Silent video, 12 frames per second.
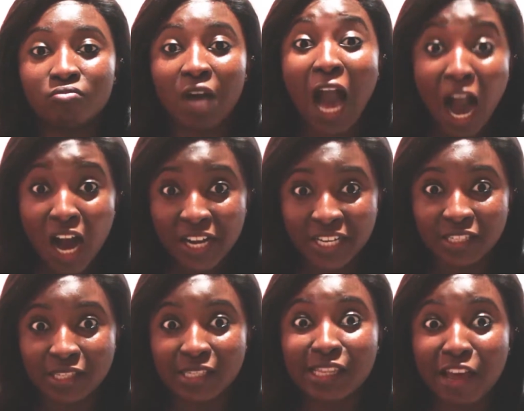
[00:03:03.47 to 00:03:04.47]

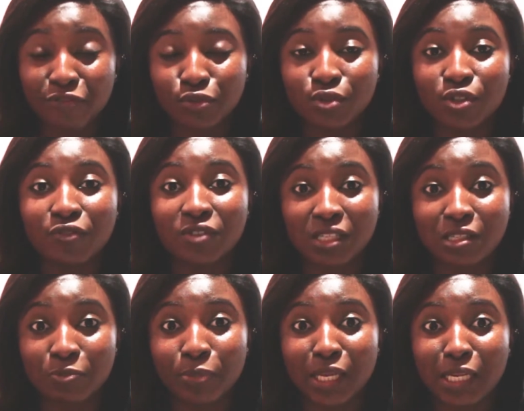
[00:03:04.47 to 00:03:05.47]
hardest levels of
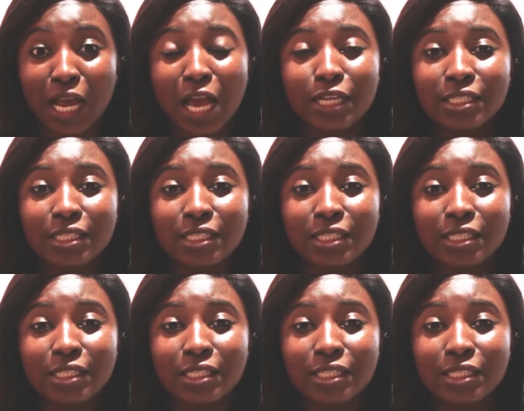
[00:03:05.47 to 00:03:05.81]
discipline